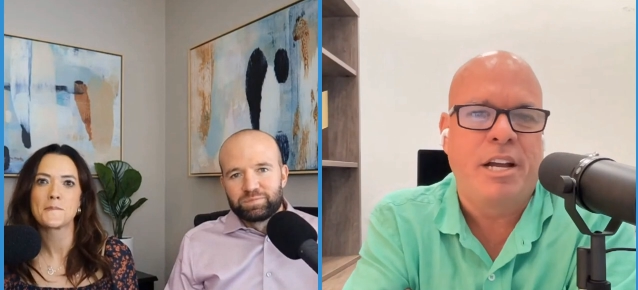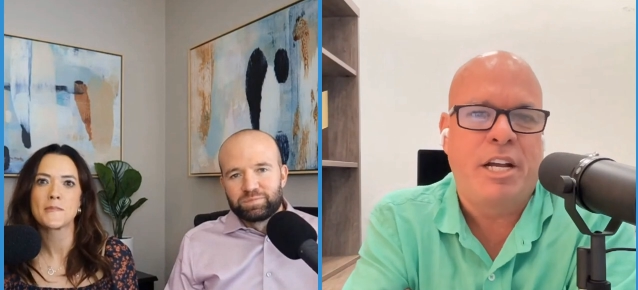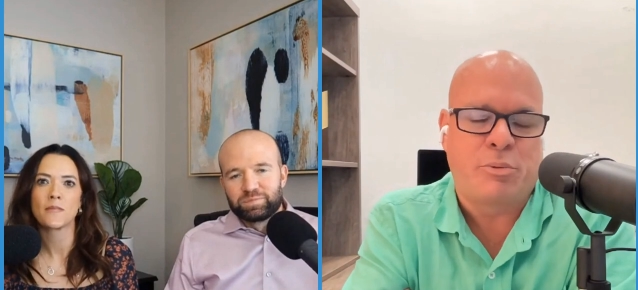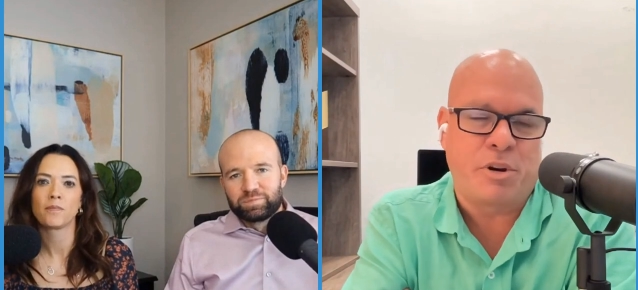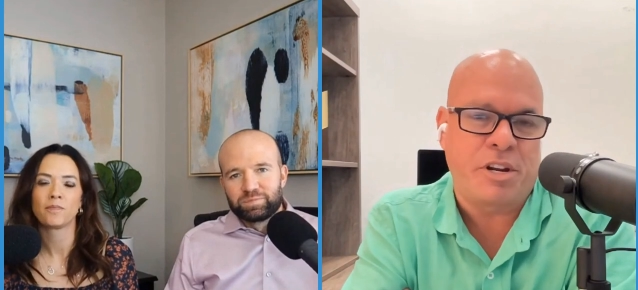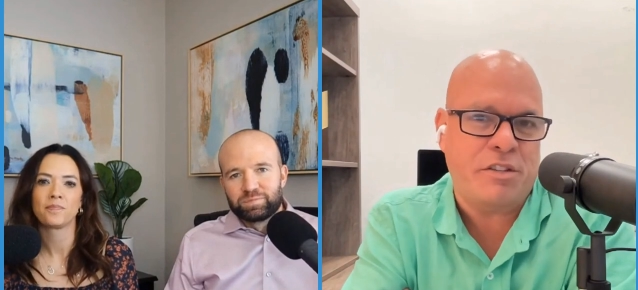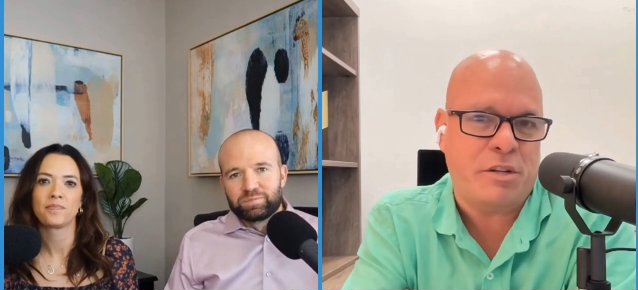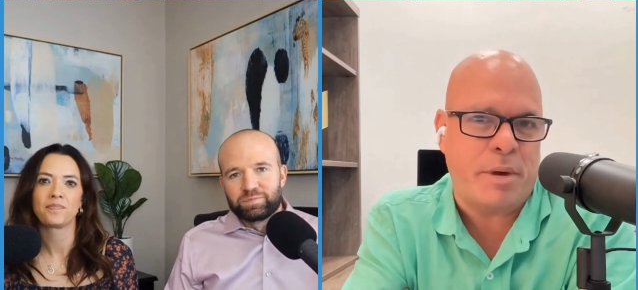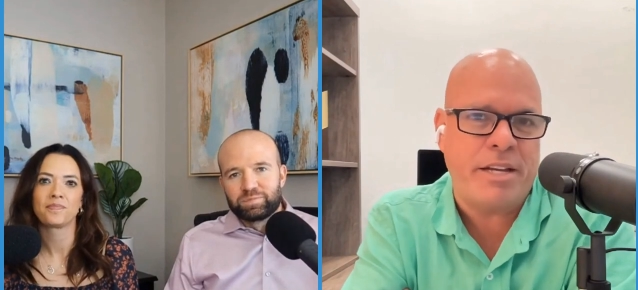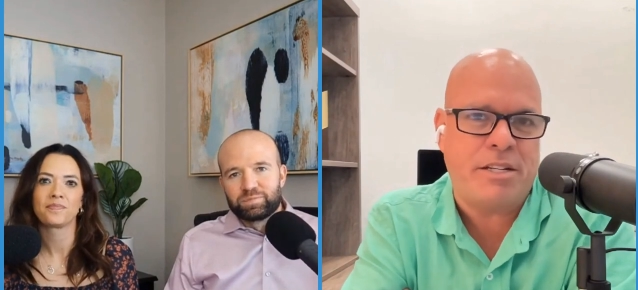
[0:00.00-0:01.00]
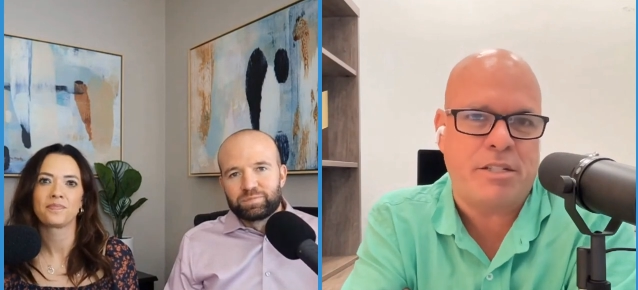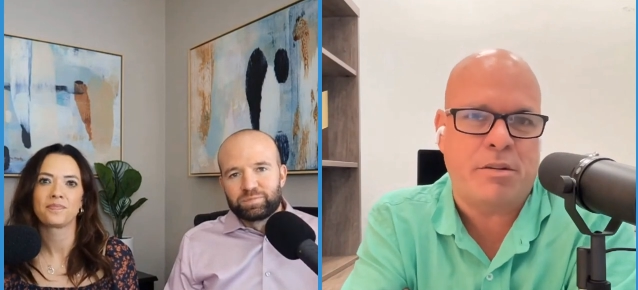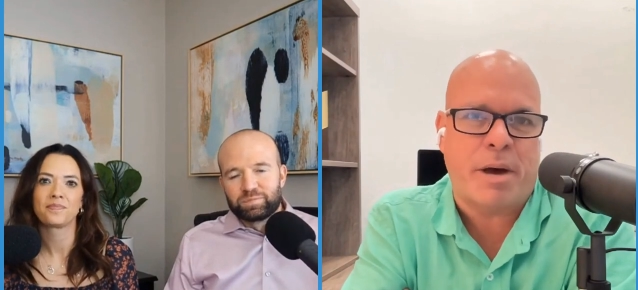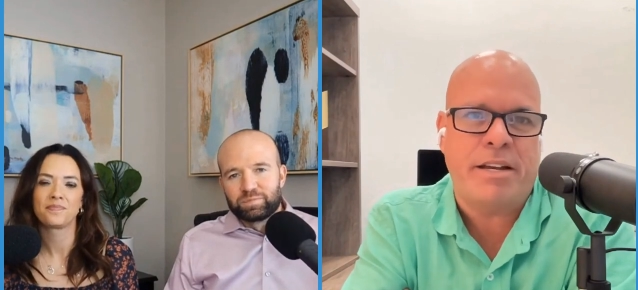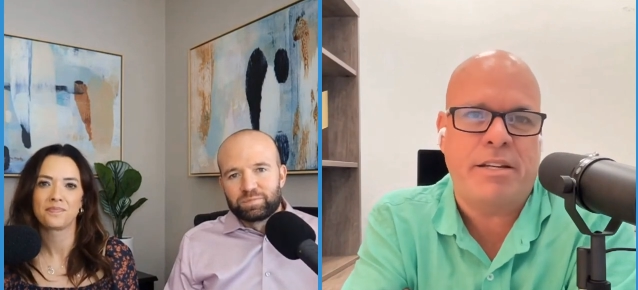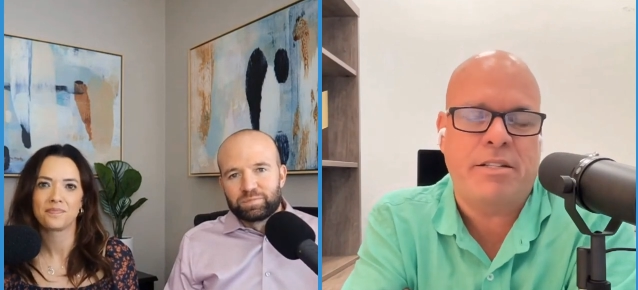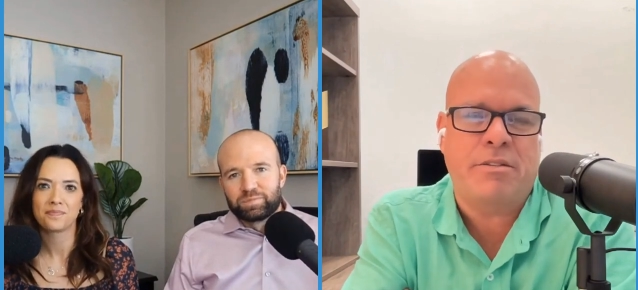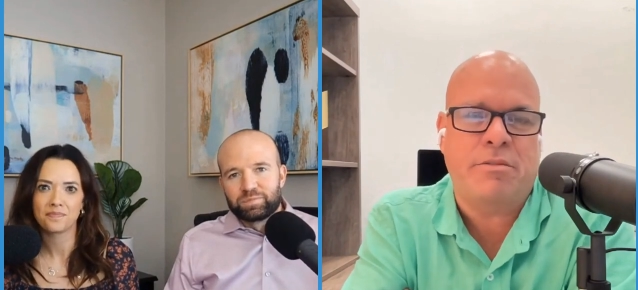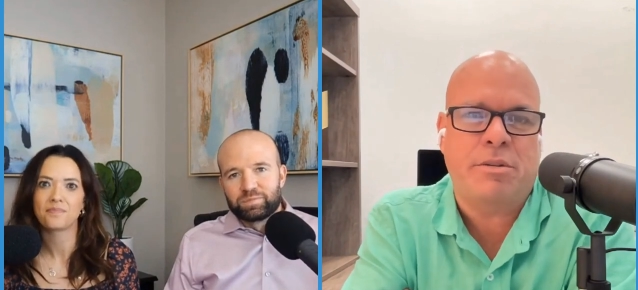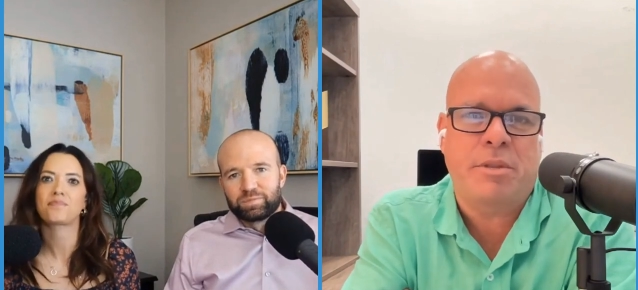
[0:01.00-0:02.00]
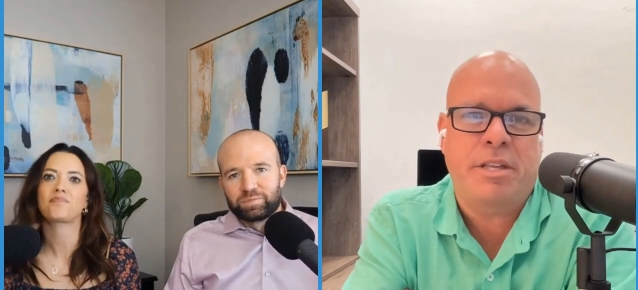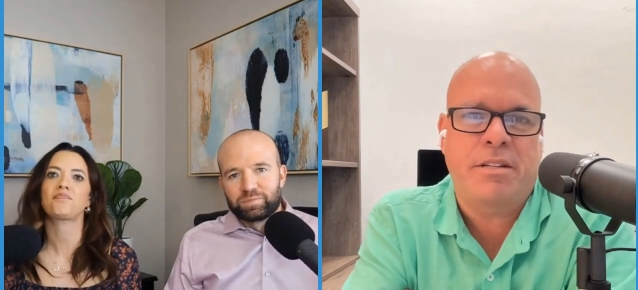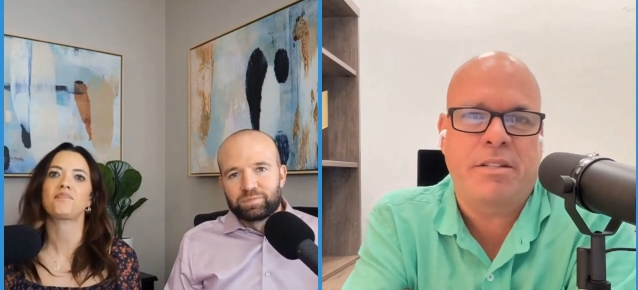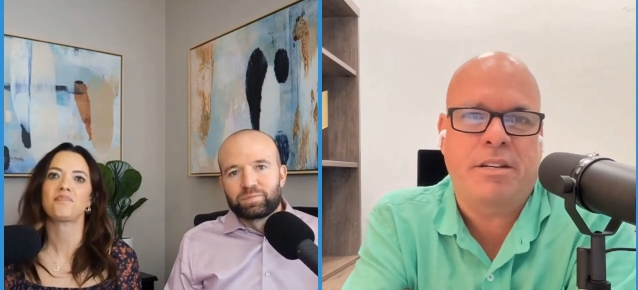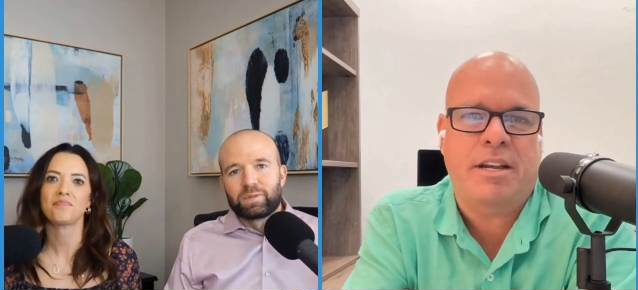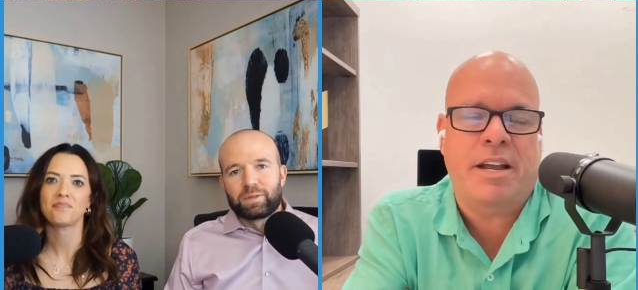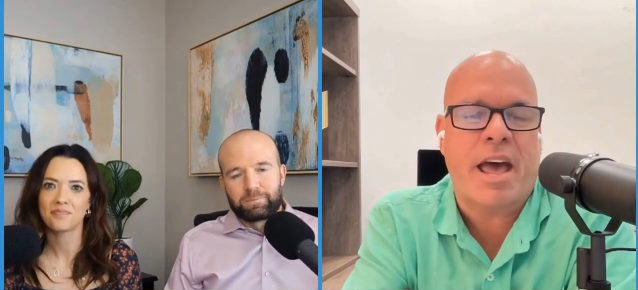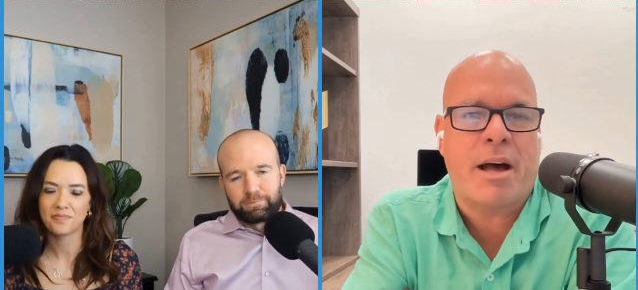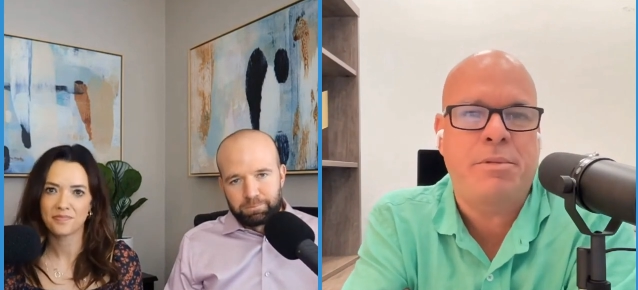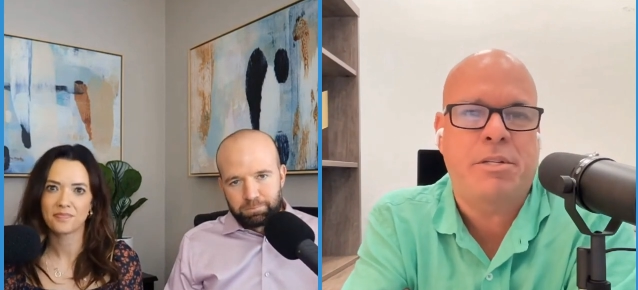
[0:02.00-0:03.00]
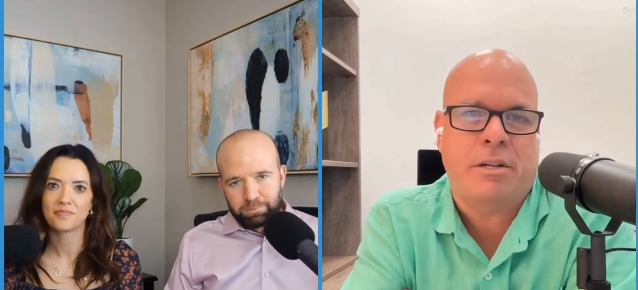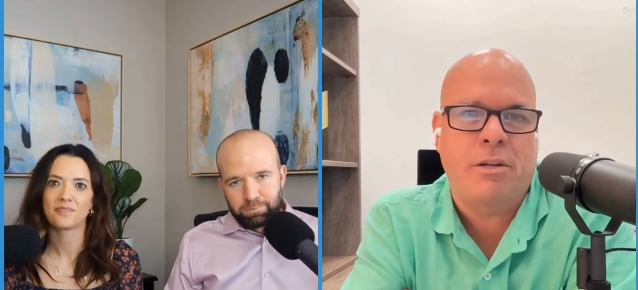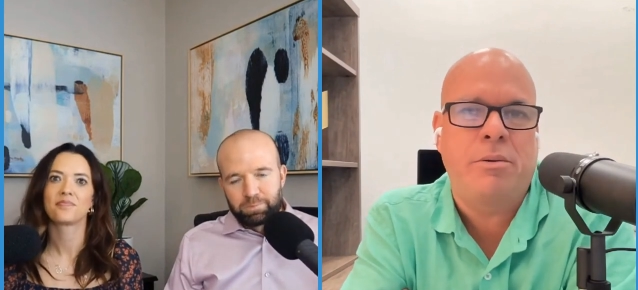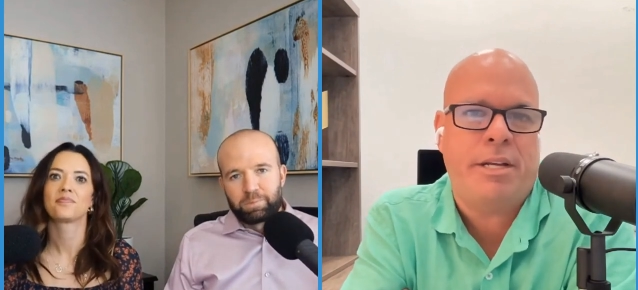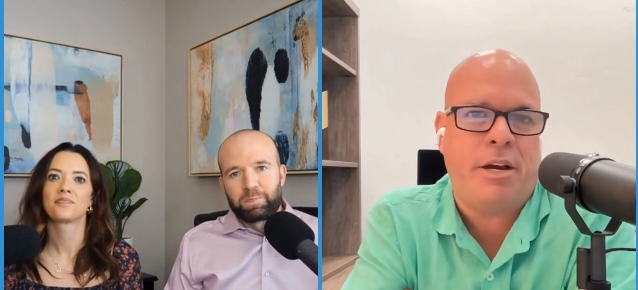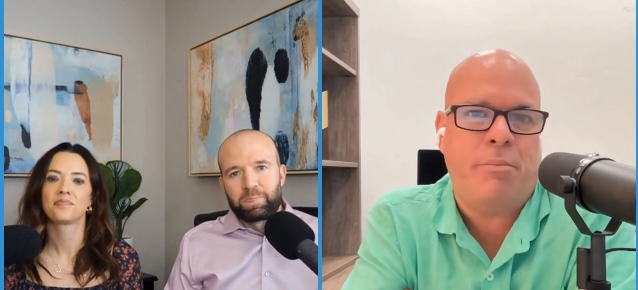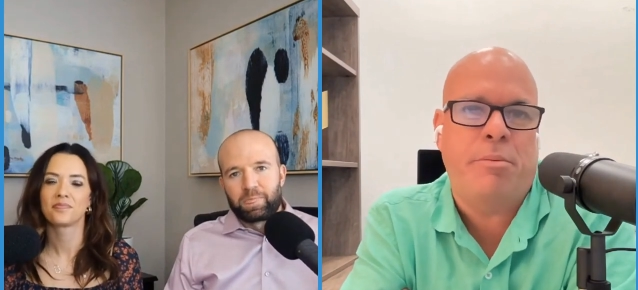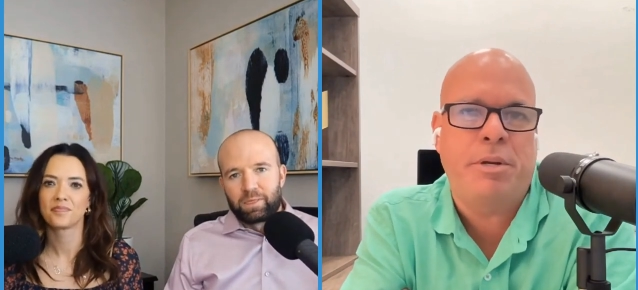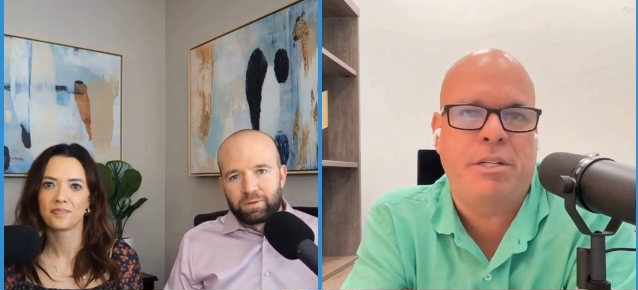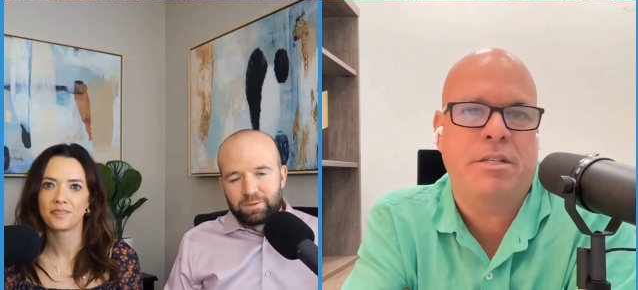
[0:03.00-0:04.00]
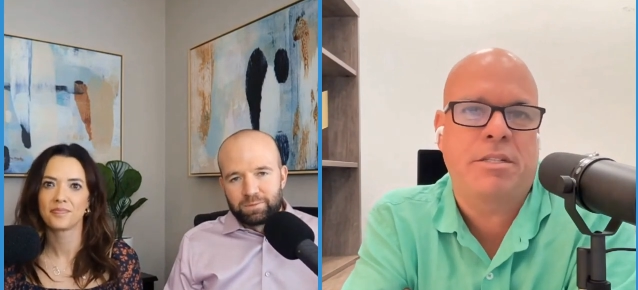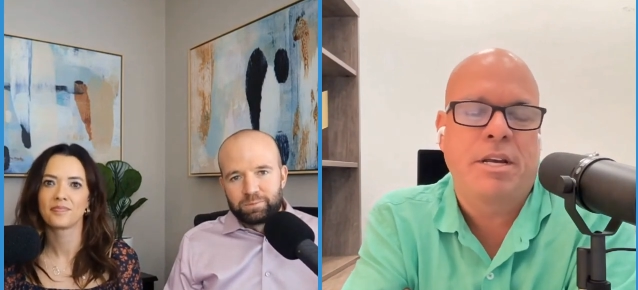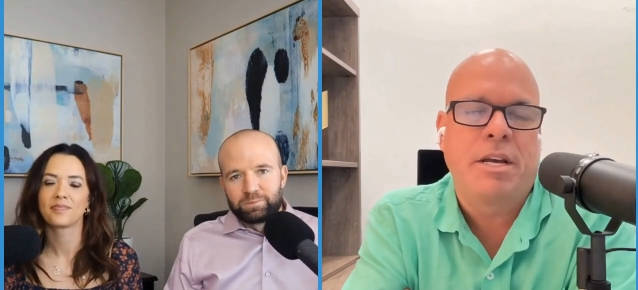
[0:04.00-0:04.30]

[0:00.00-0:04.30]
Speaker 1: is we're going to give some agents some ideas on some things that can absolutely help their business,